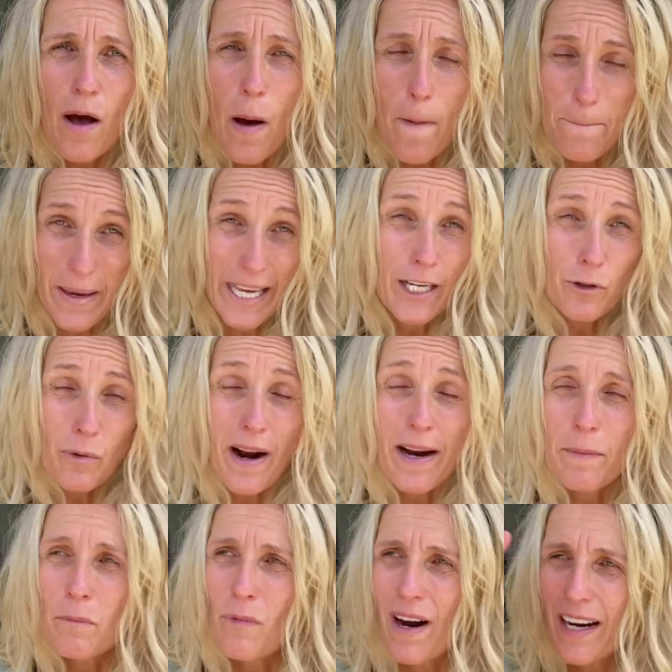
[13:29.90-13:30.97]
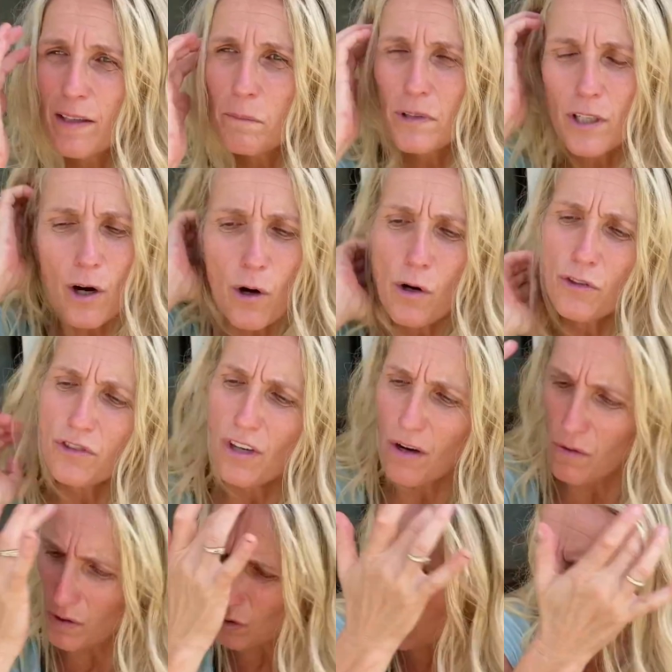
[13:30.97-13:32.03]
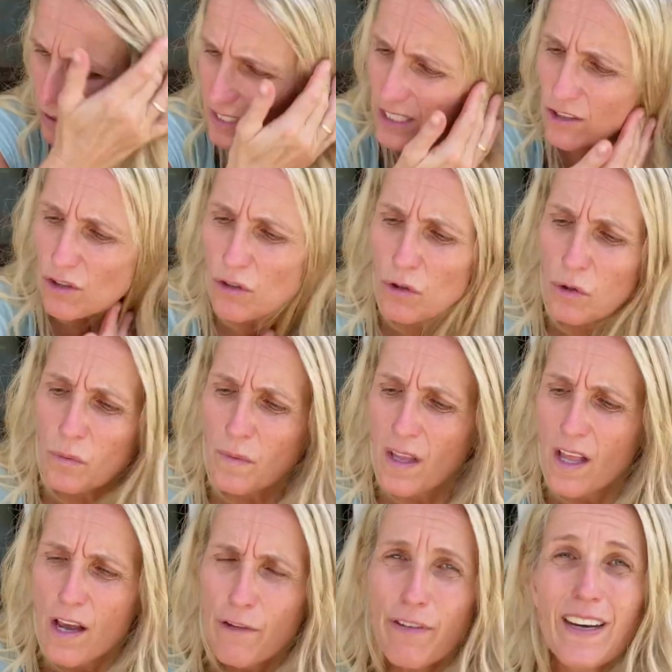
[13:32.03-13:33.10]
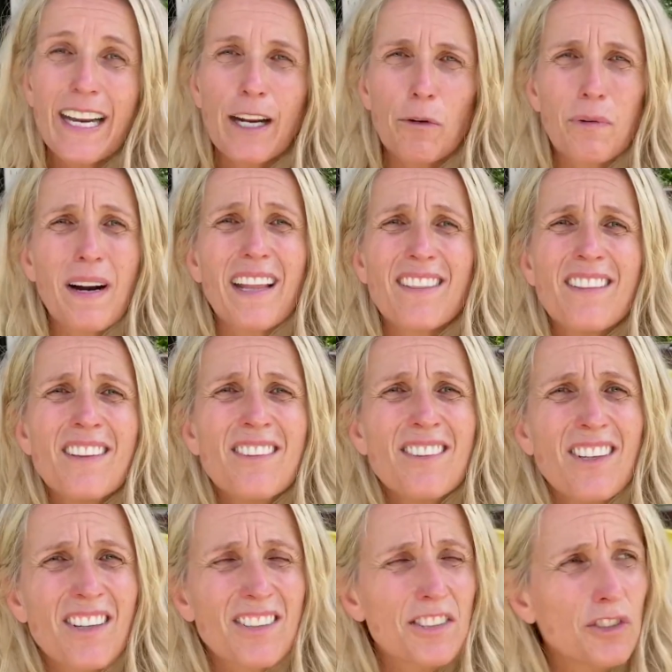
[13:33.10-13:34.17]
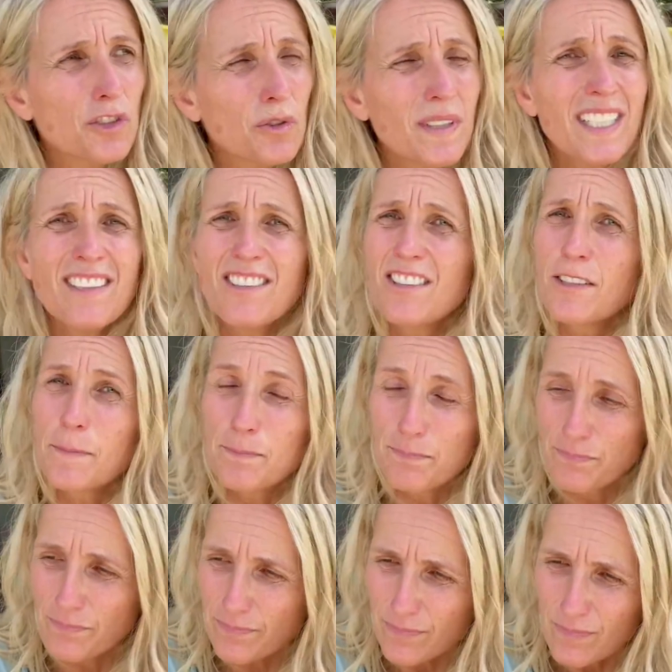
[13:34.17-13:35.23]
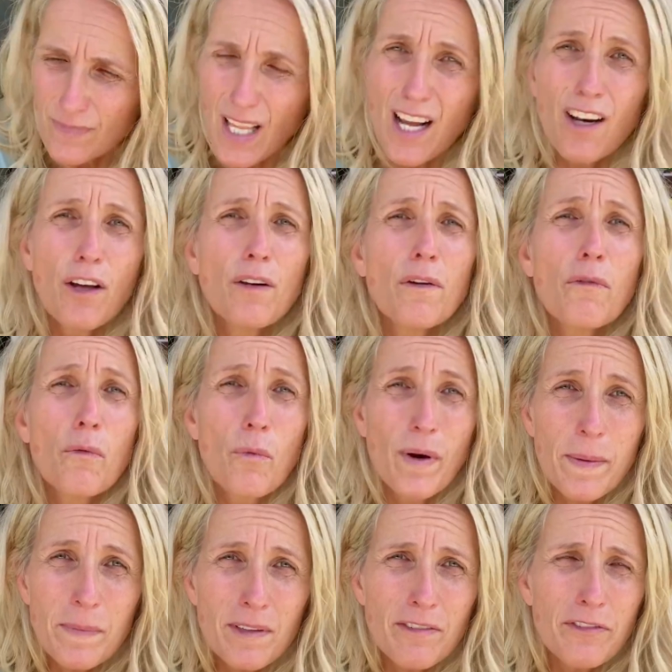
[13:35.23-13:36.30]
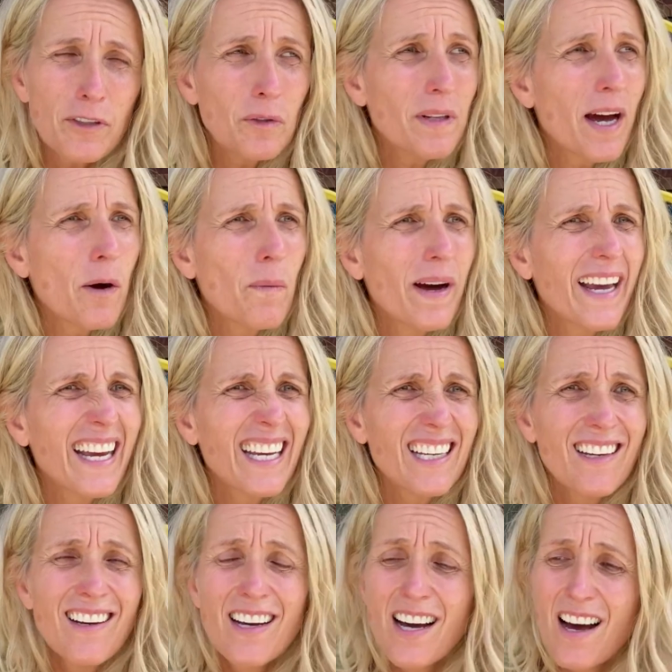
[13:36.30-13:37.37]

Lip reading: big crime, right? But also according to feeling threatened on the streets, a lot of women feel that way.